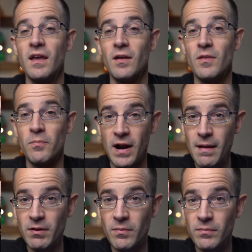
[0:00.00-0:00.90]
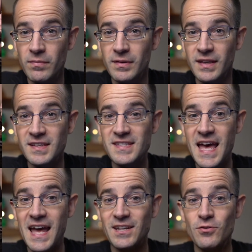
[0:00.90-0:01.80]
The problem is
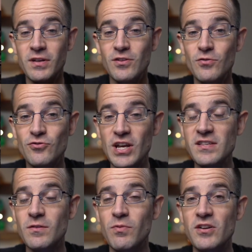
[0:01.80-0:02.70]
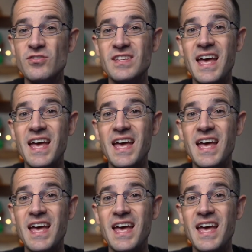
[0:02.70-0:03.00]
that you can do chest compressions